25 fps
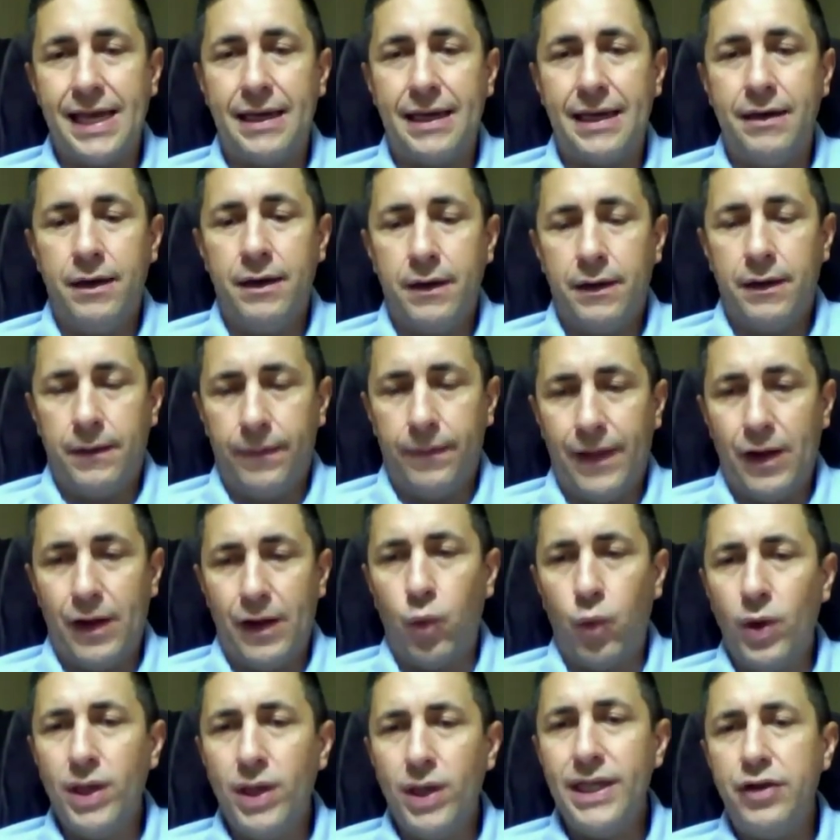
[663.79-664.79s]
and
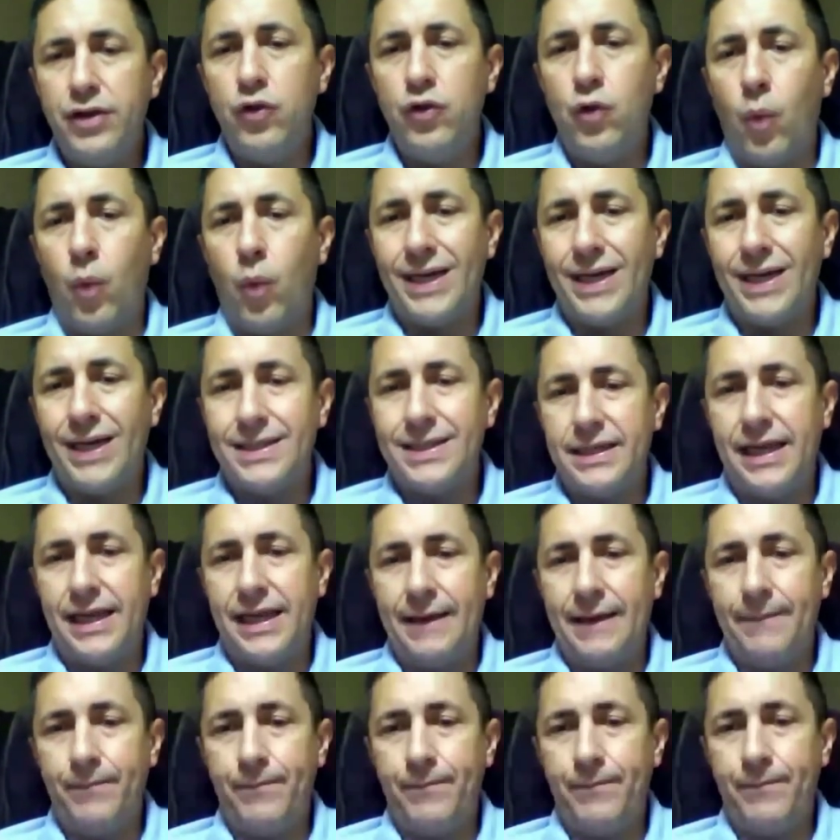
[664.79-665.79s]
they really do
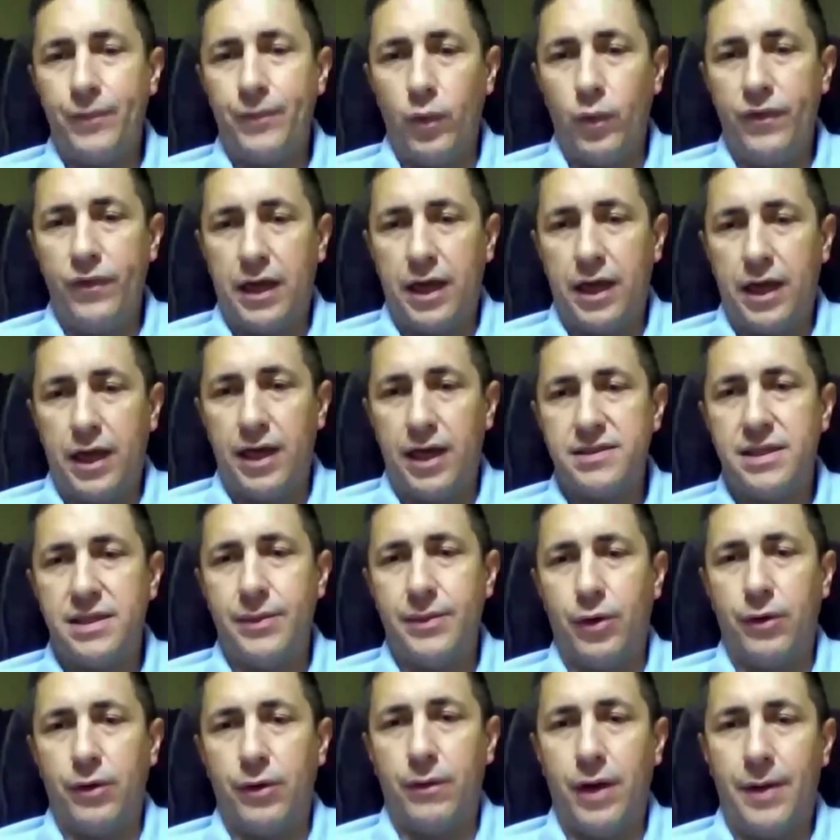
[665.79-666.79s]
resonate with the
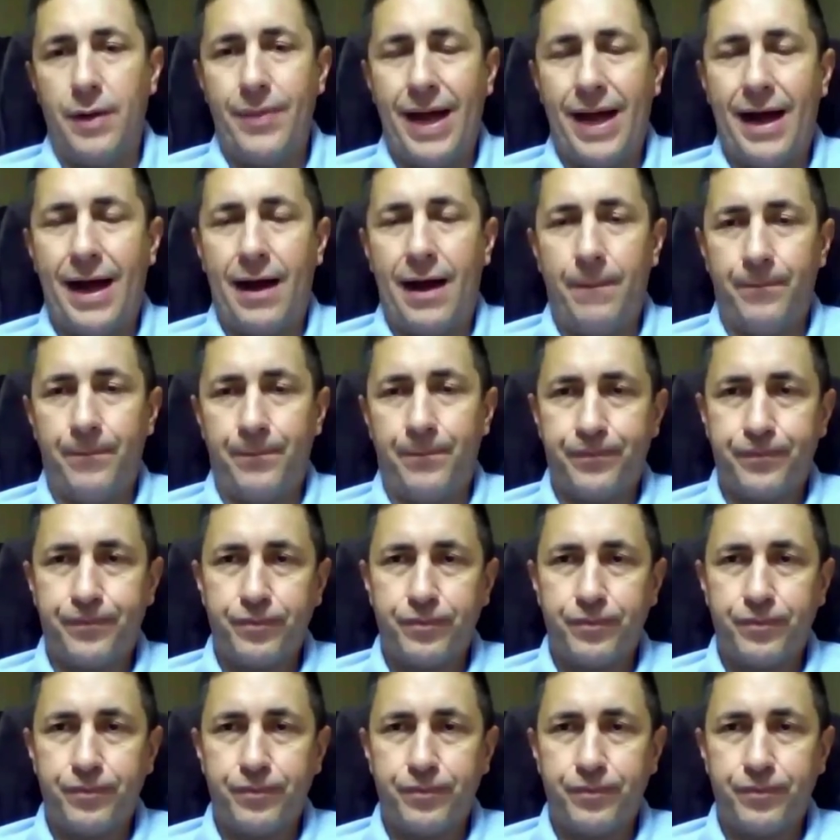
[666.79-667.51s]
customer about